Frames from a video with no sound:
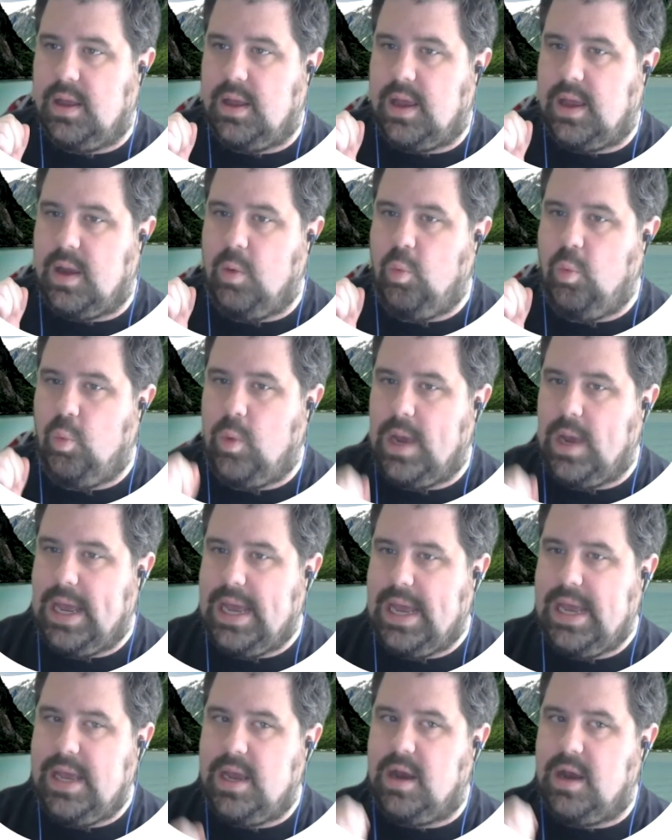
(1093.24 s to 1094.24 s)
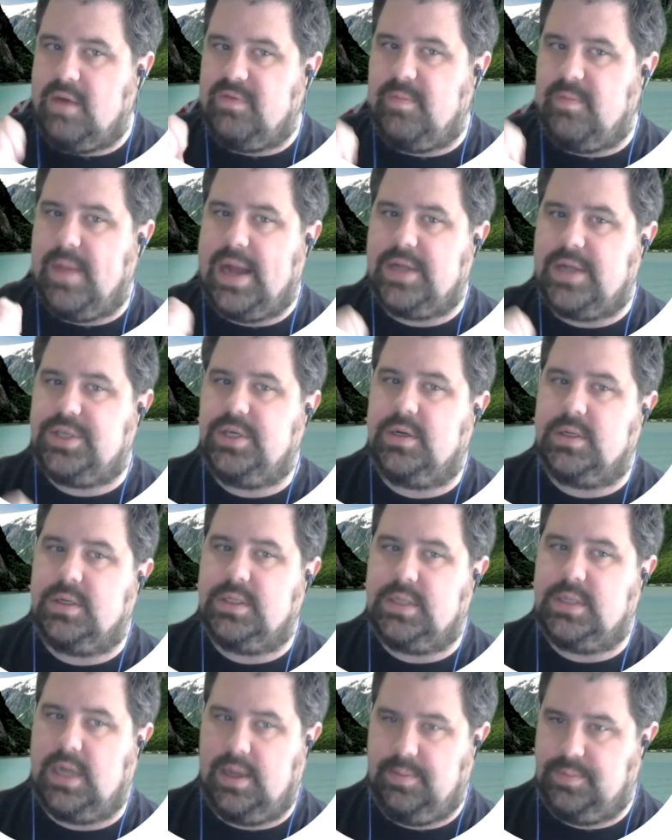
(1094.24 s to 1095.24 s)
a way of matching on
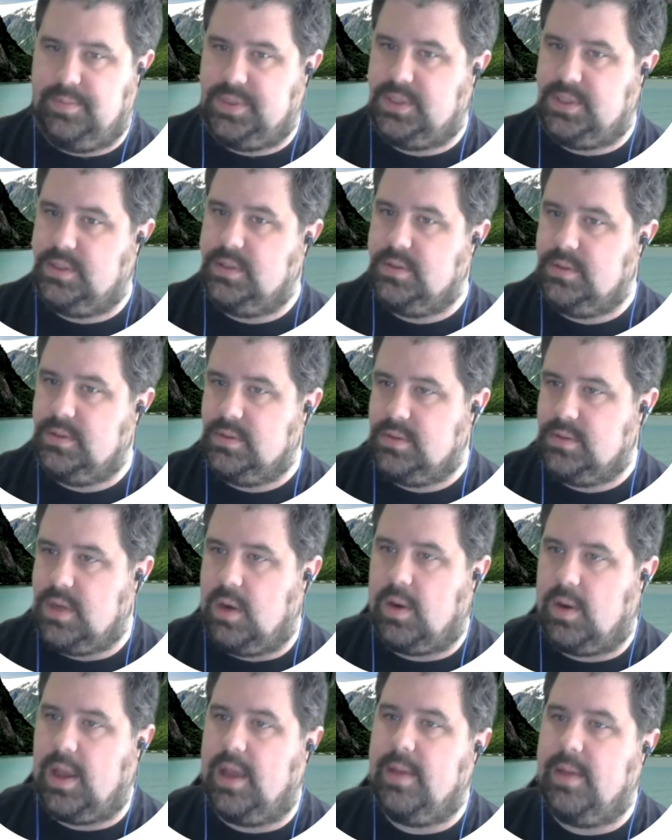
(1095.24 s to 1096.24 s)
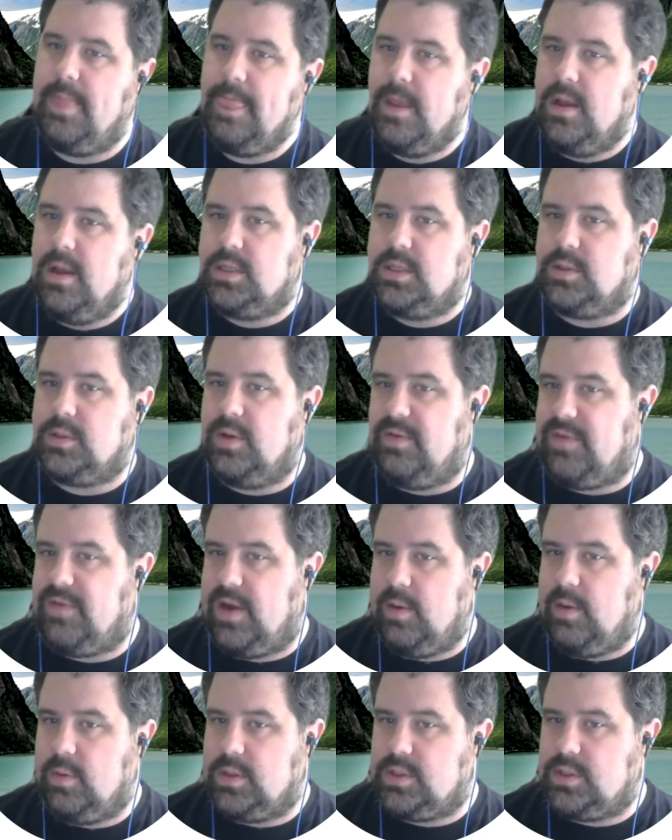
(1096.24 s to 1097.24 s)
types. Okay, so if
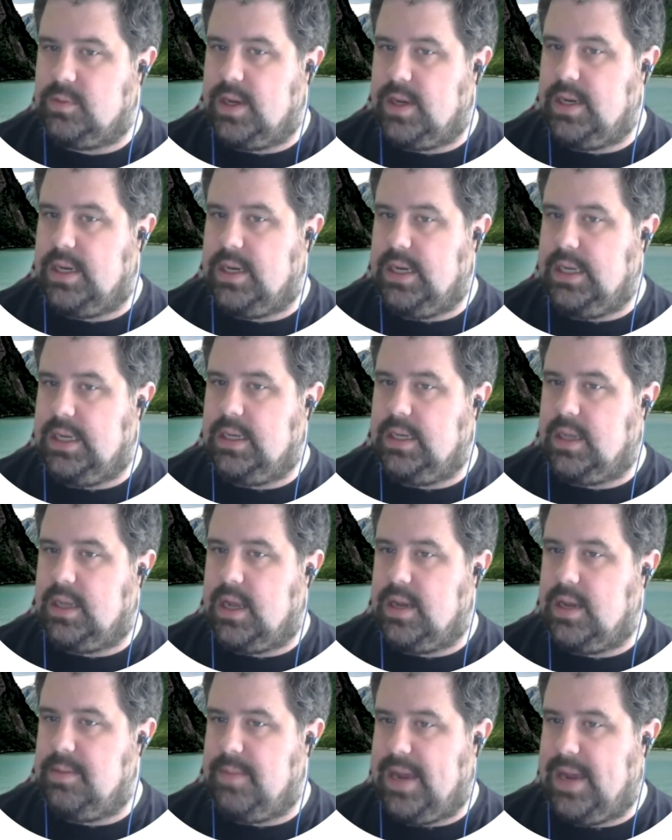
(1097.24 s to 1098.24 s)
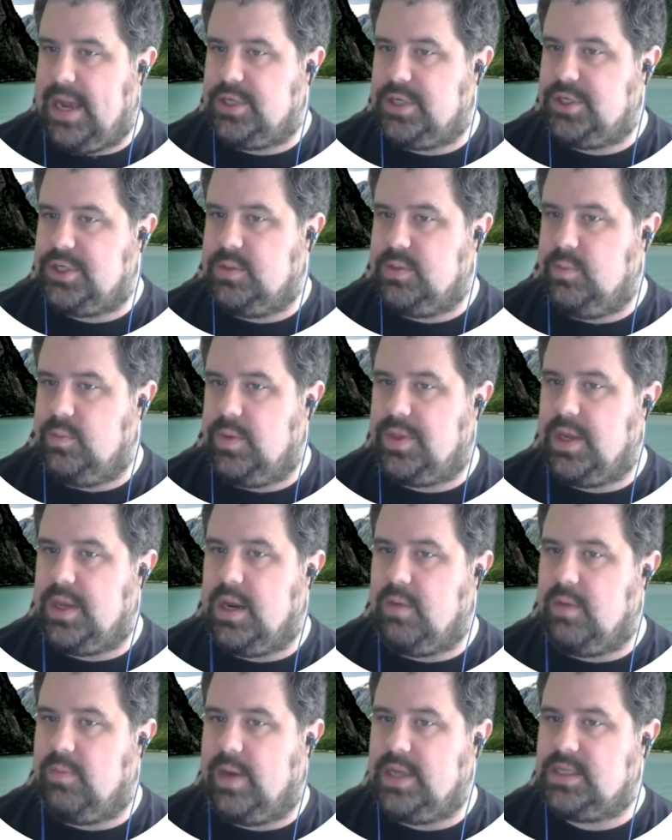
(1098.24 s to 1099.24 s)
I were to write an inline match with an
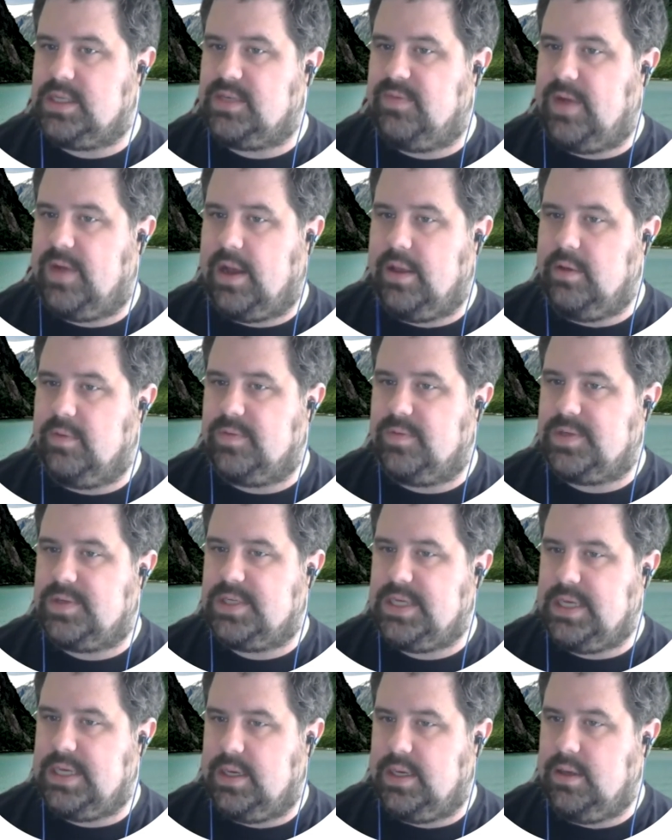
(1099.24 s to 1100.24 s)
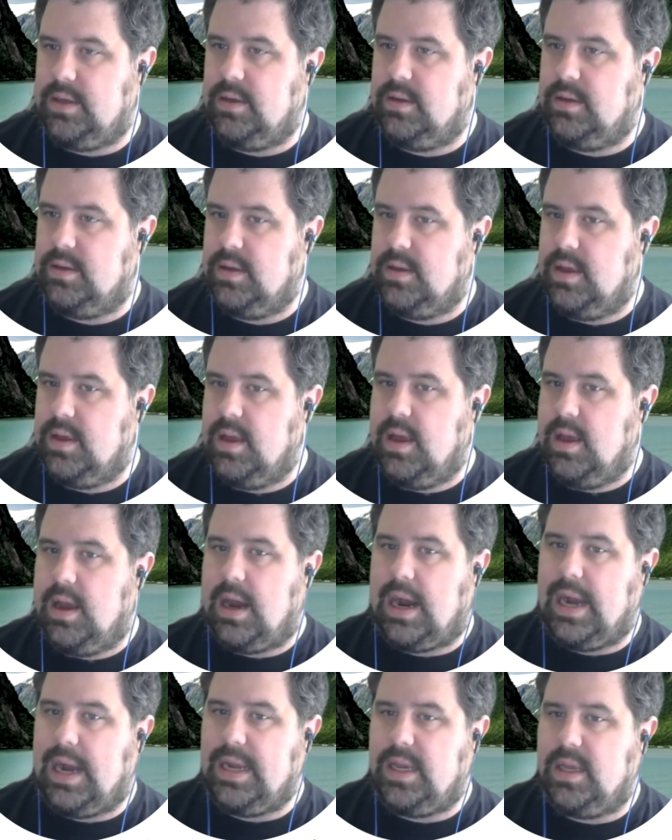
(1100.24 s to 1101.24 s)
erased value of t,
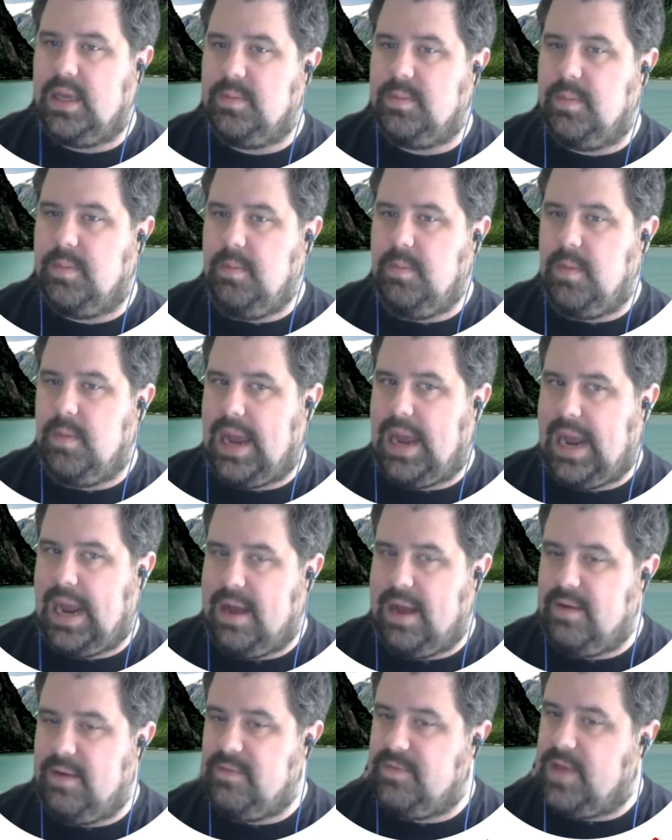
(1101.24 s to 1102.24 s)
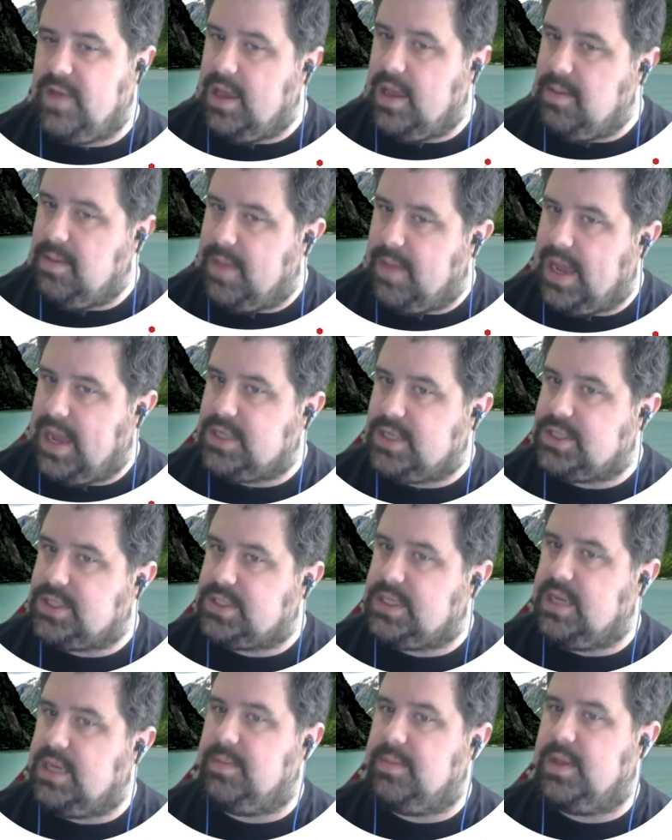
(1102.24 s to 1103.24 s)
I can have a match
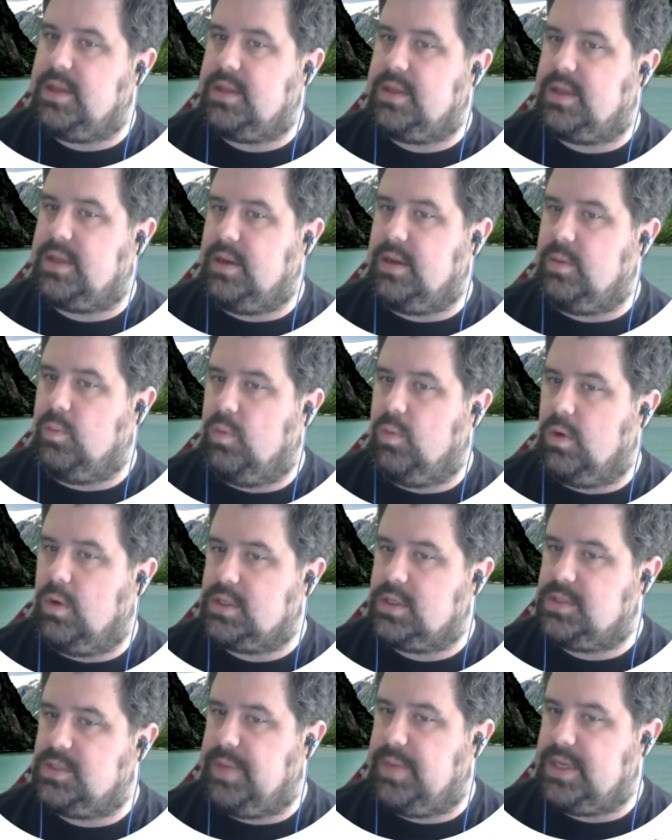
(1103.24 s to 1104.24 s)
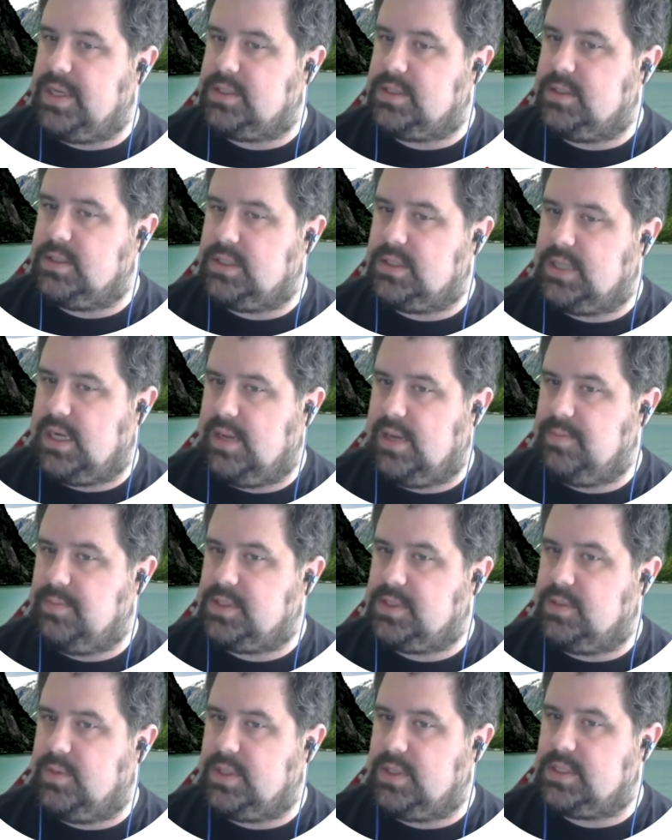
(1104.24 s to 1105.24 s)
statement that works based on
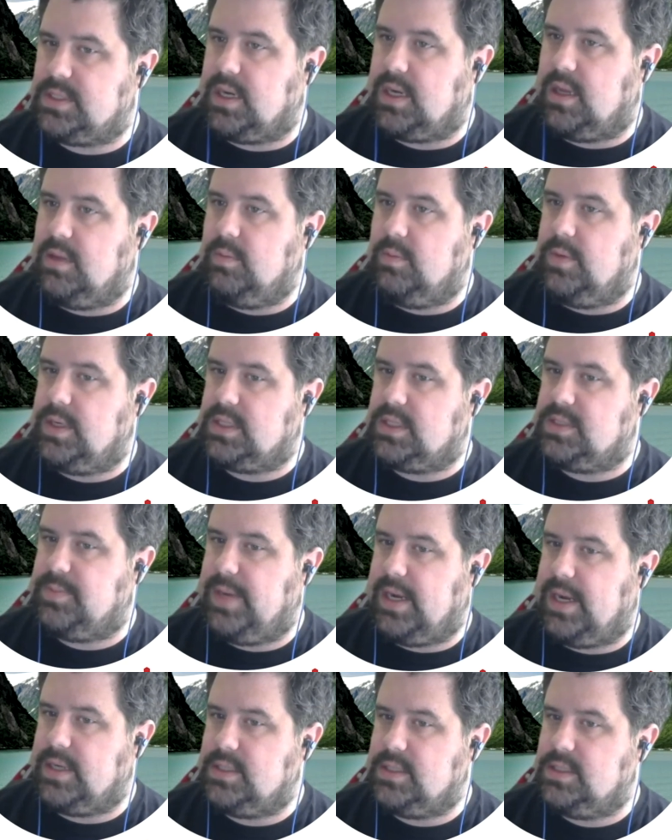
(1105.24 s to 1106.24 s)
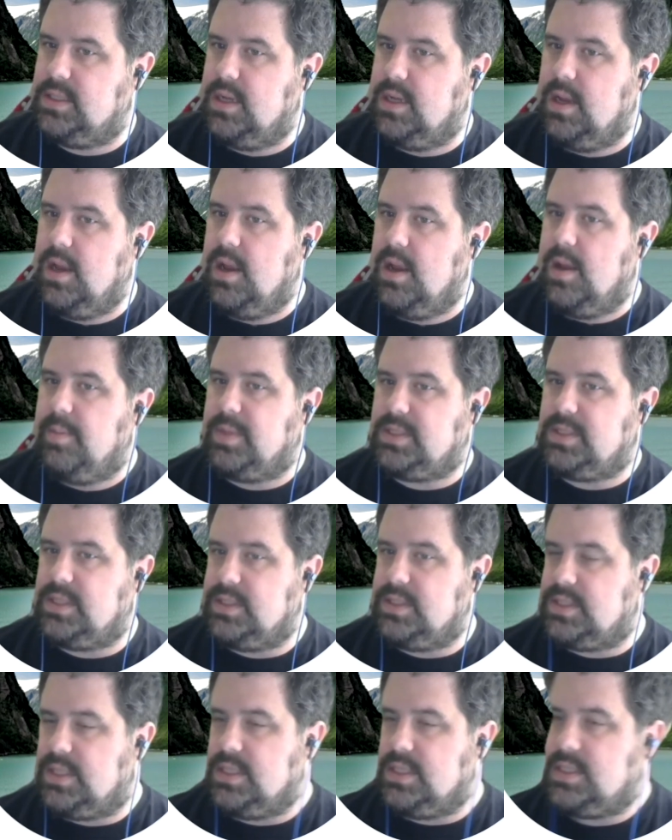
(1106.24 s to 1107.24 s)
types the way Scala would expect. But
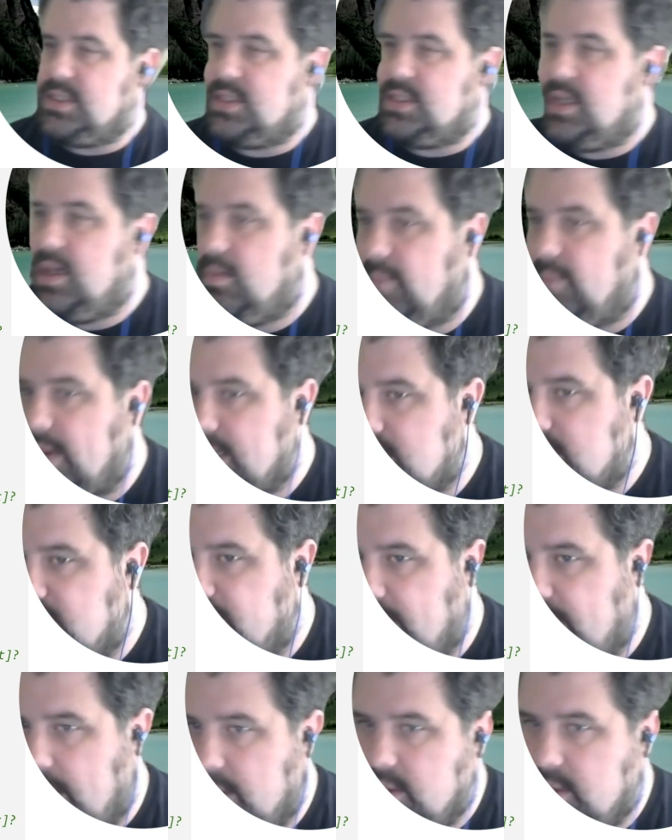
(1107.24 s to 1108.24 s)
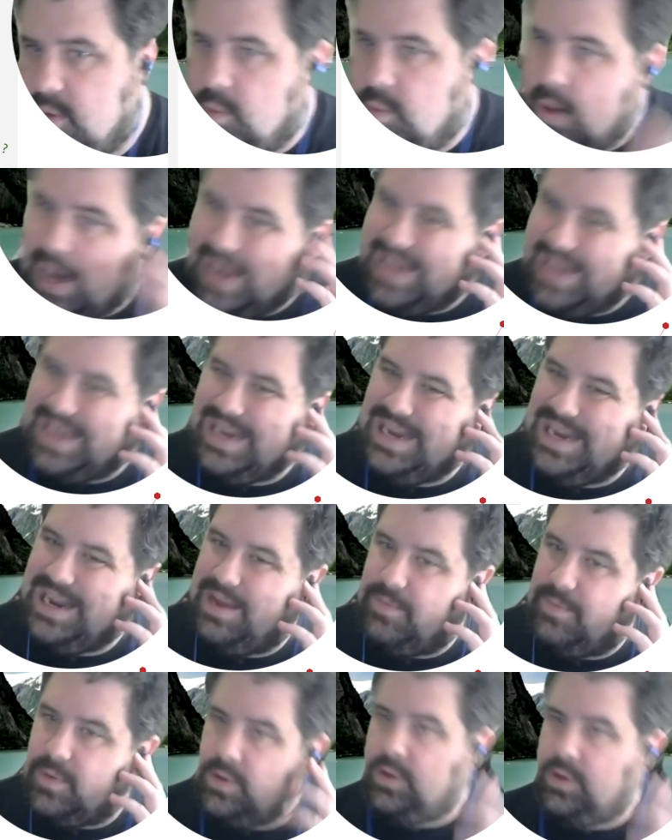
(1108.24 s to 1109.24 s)
since this is an erased value, I can
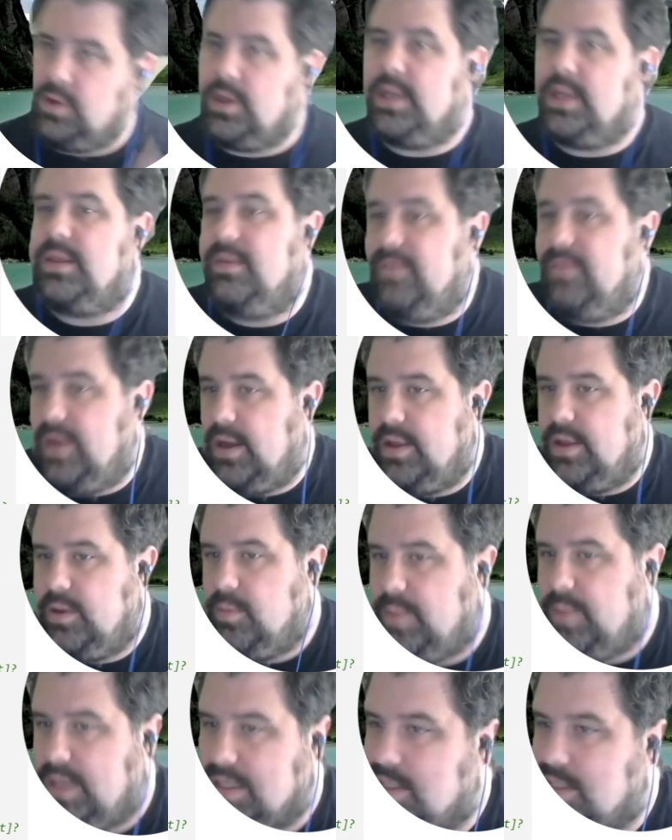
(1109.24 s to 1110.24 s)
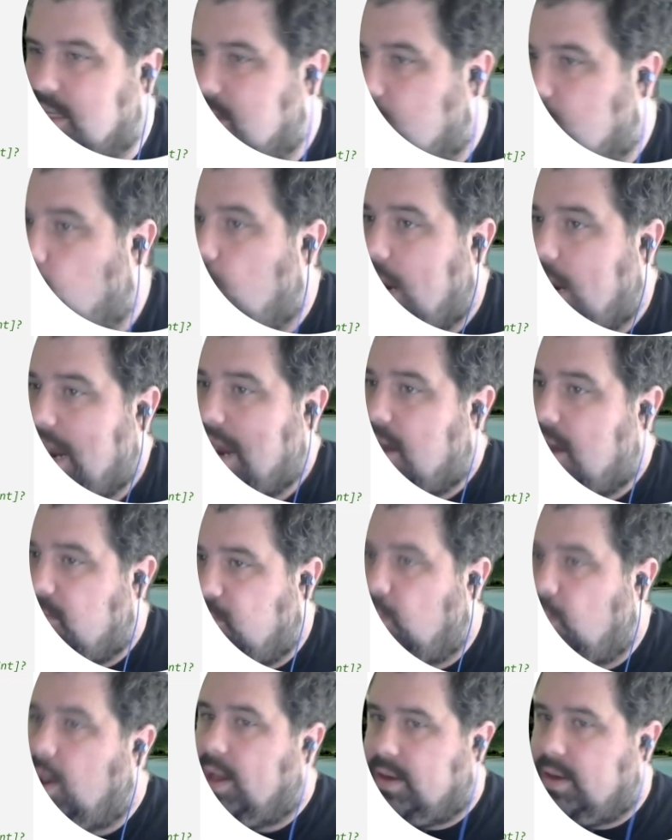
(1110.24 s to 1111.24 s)
never look at the value because I don't have
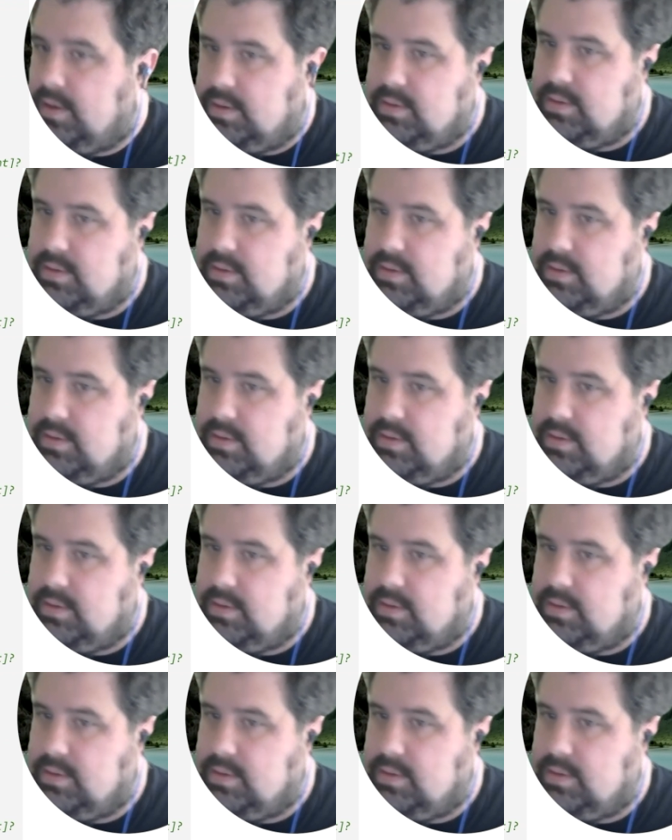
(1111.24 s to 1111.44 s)
one.